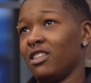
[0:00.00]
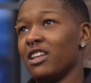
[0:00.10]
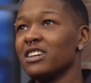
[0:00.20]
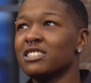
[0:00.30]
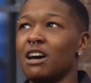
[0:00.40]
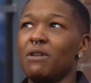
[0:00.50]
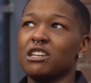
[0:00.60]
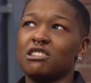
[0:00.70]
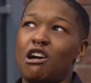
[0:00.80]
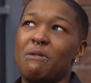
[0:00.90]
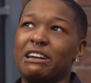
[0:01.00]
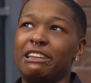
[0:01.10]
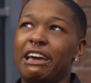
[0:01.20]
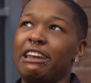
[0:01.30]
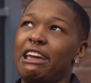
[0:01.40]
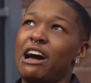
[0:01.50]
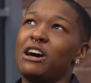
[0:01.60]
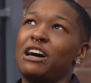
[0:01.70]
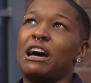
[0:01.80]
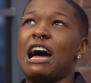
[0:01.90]
Last time I saw my daddy,
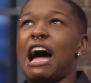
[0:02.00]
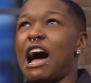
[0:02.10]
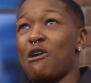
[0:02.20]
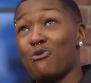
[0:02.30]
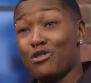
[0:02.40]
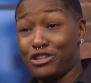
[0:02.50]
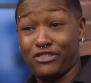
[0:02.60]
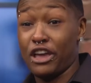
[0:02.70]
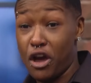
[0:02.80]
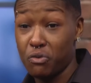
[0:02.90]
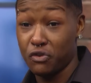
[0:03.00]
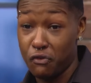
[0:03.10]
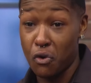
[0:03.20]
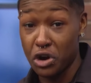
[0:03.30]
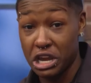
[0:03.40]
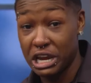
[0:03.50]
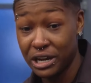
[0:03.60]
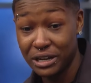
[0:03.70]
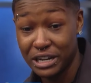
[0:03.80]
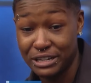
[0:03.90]
I, I want to say I was four,
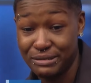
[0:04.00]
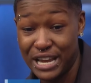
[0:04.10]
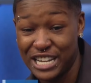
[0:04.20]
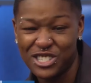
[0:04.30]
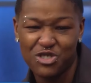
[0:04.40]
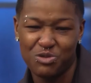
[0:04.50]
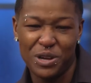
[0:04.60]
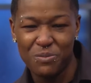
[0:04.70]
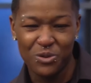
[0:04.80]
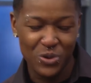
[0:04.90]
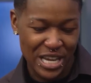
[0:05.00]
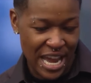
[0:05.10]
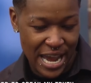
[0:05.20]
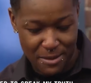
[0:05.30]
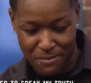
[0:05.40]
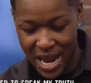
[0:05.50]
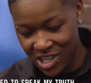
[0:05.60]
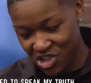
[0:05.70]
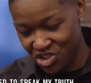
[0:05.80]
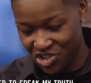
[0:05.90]
yeah. I just remember we had
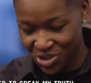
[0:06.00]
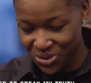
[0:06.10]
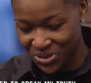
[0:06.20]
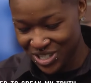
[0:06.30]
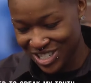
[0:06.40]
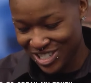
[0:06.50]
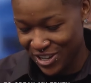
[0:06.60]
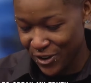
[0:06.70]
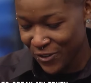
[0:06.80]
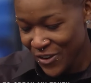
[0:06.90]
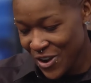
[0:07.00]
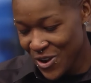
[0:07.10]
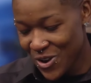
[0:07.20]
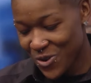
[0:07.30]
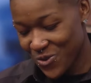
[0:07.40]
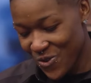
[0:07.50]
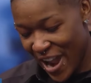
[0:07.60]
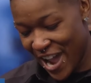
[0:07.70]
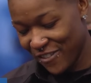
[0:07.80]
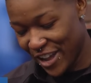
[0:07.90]
matching shoes and stuff. We would
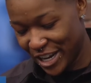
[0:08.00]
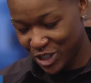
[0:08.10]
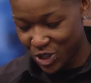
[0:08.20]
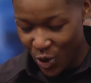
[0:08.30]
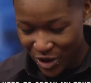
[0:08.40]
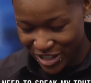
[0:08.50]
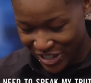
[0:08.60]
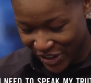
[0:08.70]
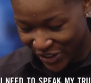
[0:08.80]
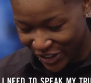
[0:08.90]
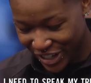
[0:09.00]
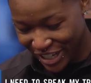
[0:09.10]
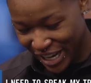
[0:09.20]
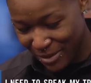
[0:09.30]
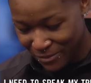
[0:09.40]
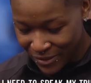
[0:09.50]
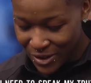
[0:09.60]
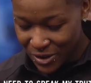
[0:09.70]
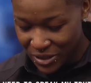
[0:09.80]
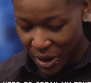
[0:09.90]
have, like, Jordans on, and they
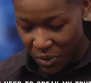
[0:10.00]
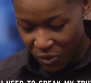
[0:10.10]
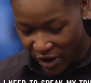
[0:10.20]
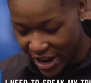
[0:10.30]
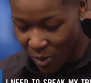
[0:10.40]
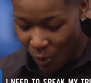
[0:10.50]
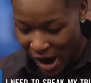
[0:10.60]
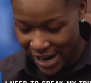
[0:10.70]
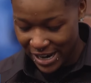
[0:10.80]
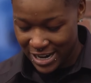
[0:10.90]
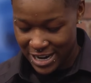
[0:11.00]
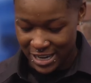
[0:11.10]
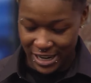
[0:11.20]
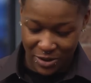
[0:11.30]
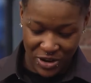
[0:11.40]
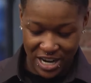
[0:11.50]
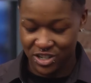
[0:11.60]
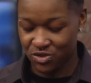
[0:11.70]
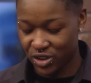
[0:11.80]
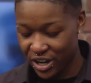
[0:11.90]
they were red and white, and, like, we had
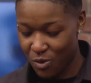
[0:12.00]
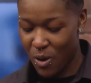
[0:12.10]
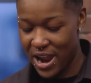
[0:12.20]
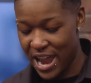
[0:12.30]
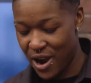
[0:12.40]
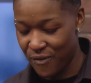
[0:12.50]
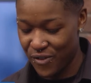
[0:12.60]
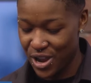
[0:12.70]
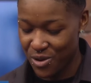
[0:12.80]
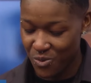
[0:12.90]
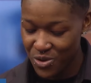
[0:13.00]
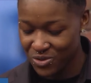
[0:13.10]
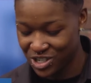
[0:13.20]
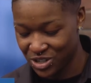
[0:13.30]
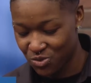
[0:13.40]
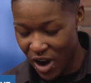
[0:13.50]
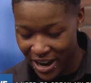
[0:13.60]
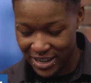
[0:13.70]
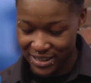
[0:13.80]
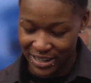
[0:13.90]
this red and white outfit, and we would just
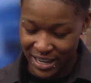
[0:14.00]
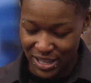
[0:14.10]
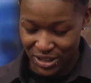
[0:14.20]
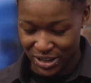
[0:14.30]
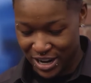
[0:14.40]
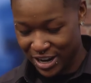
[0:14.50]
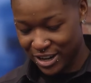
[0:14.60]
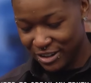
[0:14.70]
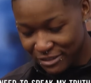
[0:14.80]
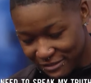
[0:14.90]
rock it together, like,